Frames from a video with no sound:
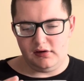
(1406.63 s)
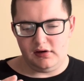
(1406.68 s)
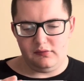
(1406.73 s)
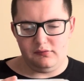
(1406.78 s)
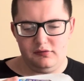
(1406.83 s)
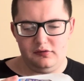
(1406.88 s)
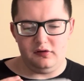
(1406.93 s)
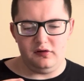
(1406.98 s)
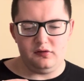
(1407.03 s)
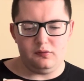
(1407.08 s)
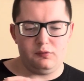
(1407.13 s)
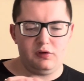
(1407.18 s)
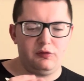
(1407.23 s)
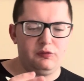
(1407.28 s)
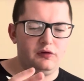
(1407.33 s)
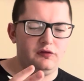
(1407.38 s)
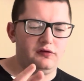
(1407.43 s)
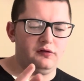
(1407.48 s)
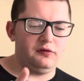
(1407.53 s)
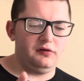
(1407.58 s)
Season 1
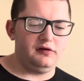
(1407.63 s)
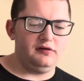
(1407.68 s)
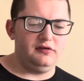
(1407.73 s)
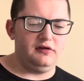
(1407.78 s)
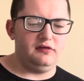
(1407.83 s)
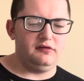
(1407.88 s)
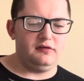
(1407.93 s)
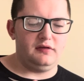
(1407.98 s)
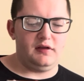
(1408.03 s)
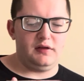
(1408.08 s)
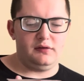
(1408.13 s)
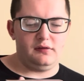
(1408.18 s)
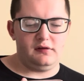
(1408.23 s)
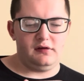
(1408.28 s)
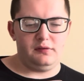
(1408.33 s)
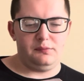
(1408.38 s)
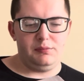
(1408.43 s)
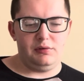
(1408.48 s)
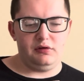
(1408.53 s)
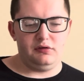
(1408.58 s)
was the only season that
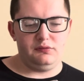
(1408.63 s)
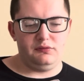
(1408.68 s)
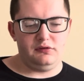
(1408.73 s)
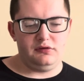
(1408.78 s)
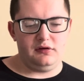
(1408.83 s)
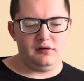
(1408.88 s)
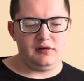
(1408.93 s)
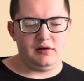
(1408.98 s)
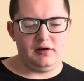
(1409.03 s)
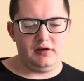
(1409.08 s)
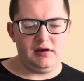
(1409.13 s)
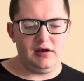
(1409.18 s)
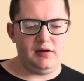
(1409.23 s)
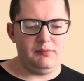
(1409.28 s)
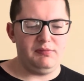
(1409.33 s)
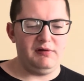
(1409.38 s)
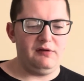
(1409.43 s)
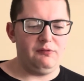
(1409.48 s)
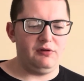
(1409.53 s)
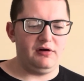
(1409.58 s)
the person was selling on
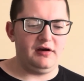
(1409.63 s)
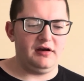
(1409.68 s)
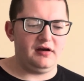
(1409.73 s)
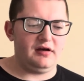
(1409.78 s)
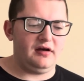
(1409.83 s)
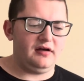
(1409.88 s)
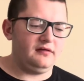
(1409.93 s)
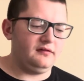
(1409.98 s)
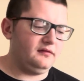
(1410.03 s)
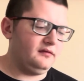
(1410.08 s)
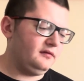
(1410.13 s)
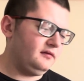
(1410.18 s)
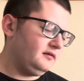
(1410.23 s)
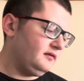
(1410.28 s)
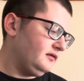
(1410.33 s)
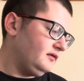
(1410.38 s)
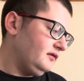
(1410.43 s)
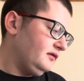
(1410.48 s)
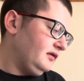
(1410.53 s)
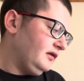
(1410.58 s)
eBay when I got
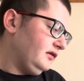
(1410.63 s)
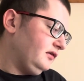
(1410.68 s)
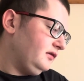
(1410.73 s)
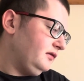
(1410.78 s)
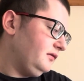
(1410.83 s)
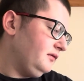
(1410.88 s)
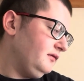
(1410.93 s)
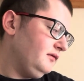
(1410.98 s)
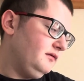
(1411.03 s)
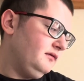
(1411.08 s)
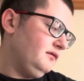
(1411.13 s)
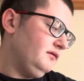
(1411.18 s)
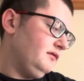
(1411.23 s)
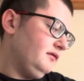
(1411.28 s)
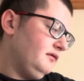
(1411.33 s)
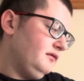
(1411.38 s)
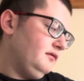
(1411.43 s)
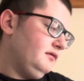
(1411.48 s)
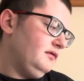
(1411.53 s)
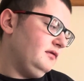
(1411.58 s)
this
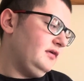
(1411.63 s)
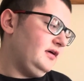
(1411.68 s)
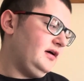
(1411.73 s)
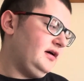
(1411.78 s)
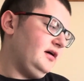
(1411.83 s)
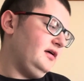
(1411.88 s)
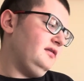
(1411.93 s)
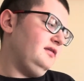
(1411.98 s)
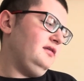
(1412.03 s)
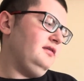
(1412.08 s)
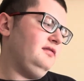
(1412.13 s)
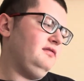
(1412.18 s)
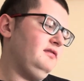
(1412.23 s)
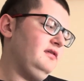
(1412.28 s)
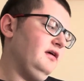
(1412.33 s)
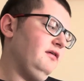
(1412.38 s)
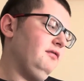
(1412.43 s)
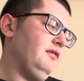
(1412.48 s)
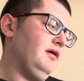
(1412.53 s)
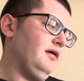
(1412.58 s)

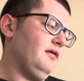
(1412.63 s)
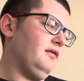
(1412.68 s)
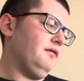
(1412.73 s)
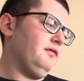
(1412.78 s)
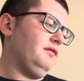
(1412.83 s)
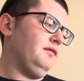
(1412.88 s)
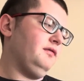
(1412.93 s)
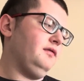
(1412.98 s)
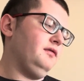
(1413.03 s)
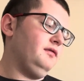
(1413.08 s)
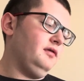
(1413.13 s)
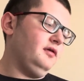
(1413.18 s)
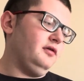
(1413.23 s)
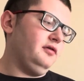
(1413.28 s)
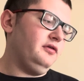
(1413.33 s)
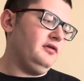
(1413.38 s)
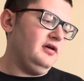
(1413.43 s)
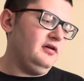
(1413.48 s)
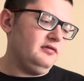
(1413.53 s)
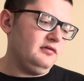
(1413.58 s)
DVD of the
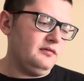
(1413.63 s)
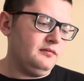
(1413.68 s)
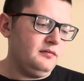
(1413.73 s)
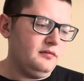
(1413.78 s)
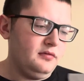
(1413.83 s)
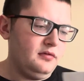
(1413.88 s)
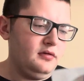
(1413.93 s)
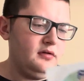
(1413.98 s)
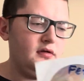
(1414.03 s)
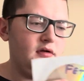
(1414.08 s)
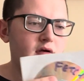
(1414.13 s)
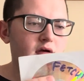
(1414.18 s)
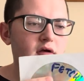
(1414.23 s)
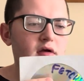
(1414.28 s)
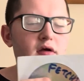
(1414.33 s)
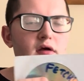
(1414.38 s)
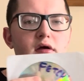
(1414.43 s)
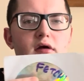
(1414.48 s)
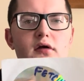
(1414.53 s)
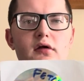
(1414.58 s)
first season.
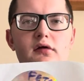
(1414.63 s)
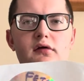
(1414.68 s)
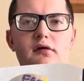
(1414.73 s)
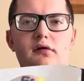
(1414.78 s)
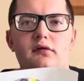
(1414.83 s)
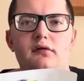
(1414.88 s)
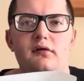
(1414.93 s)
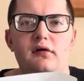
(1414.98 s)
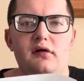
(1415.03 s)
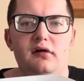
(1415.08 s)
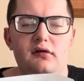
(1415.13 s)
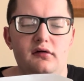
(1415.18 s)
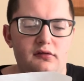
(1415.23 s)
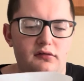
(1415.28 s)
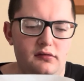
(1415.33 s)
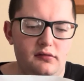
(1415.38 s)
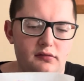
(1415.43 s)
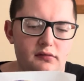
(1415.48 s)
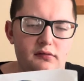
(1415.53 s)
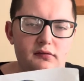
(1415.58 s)
There's
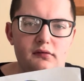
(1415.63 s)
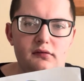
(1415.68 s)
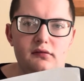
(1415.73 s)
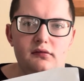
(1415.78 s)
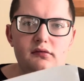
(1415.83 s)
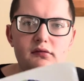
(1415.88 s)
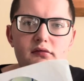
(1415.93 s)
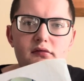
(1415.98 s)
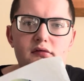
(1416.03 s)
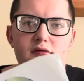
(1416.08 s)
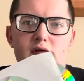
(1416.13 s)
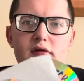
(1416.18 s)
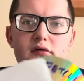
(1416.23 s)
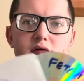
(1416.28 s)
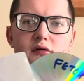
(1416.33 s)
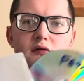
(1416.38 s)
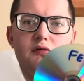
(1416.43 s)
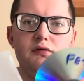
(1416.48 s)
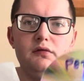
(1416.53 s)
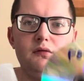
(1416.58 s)

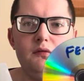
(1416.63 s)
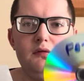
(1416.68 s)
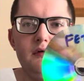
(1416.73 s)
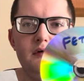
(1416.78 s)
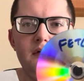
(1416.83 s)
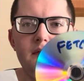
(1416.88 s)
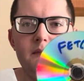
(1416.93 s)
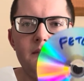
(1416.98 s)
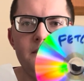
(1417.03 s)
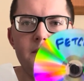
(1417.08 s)
disc 4.